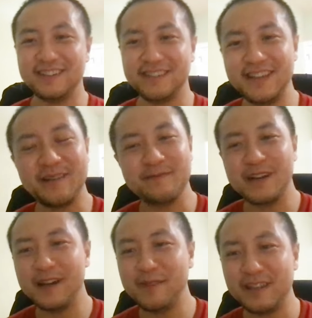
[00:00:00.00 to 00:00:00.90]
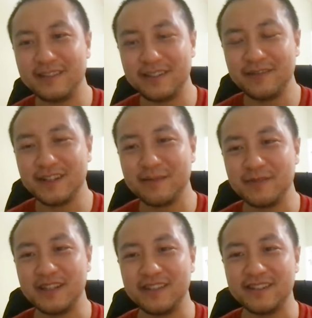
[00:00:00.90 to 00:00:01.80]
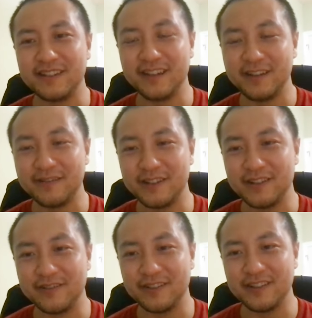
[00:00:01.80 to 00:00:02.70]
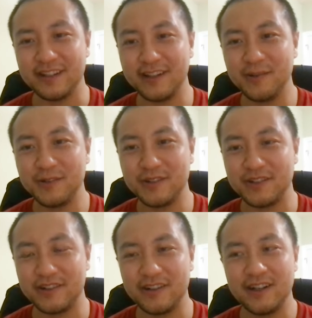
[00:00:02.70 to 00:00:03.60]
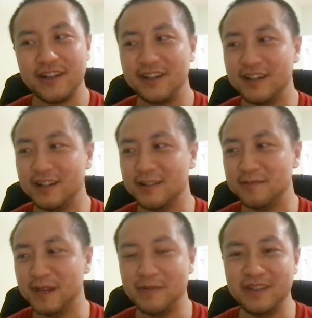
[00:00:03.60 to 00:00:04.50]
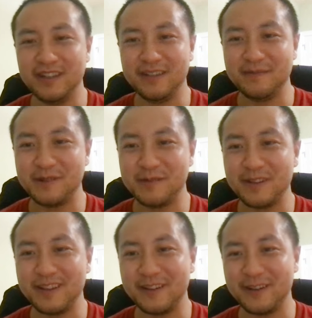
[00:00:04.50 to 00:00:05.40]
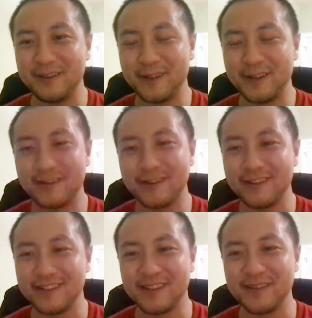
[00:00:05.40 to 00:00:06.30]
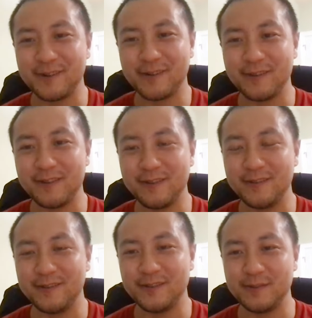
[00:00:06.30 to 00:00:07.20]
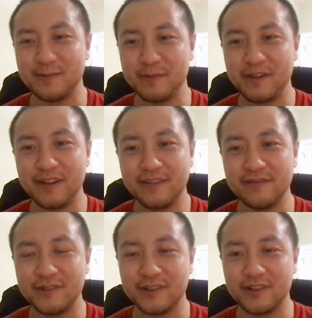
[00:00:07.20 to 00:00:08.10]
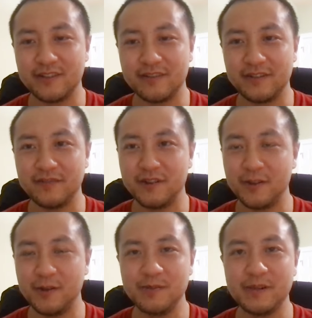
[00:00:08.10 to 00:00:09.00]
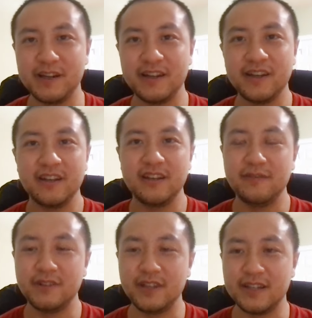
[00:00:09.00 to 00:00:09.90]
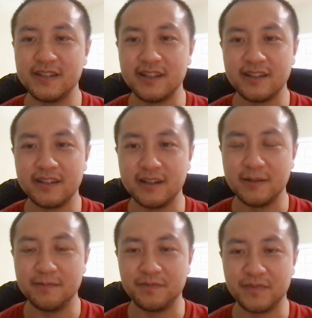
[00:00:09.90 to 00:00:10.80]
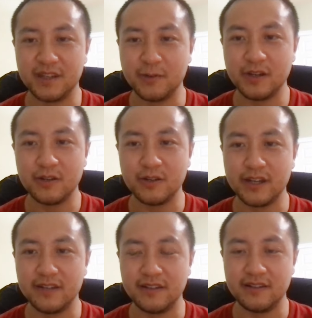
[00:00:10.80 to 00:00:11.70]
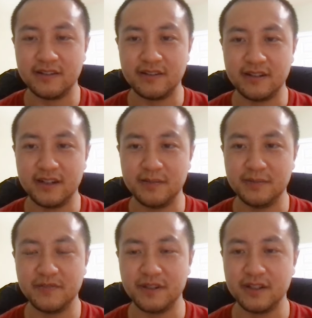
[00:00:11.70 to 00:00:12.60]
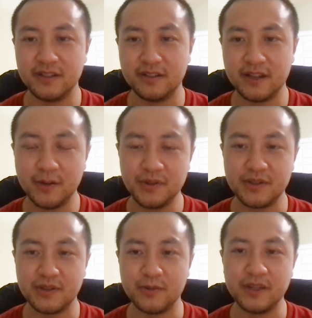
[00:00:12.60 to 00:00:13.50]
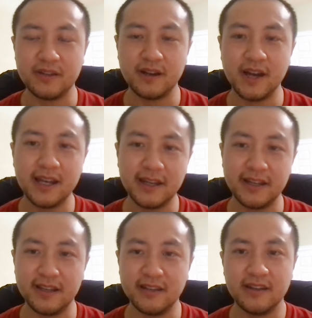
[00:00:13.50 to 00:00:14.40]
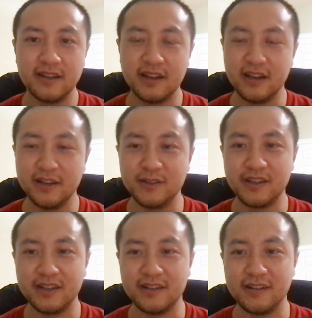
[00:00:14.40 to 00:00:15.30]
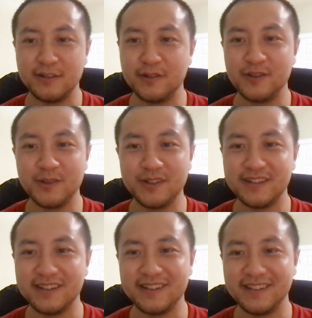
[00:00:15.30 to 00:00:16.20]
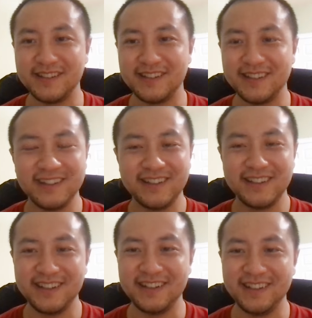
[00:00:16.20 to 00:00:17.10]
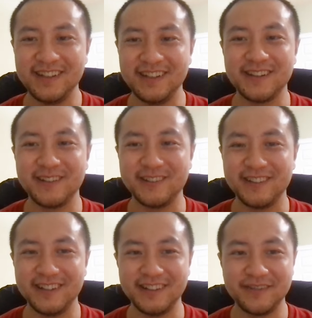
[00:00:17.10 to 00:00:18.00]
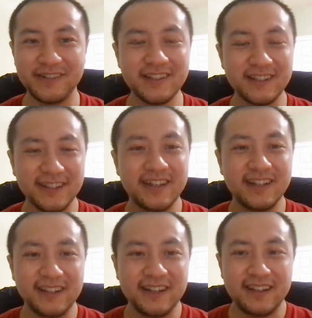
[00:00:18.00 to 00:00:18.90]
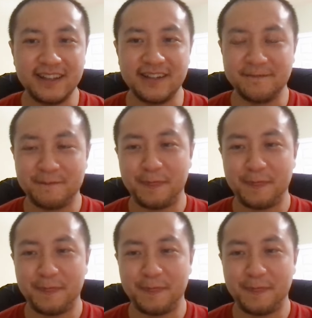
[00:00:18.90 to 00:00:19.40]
Yeah, I mean, different companies they have their different like culture. I mean, probably the recruiter is going to work with you to prepare for those. But if you can take a quick look at their different culture, what they're highlighting, you'll notice that it is a little different. Yeah.